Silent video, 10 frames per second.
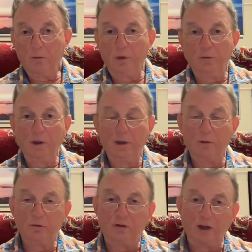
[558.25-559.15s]
we really
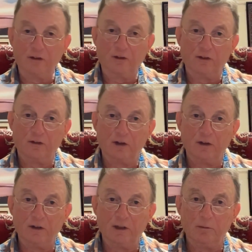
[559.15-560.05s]
ought to test this
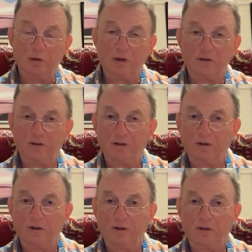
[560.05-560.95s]
idea because
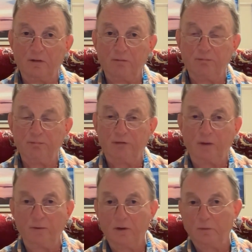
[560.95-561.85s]
there's a
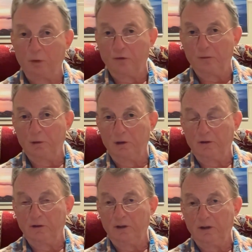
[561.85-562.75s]
definite
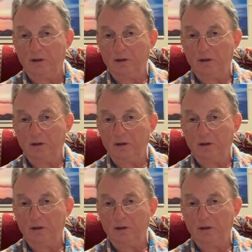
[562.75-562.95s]
possibility,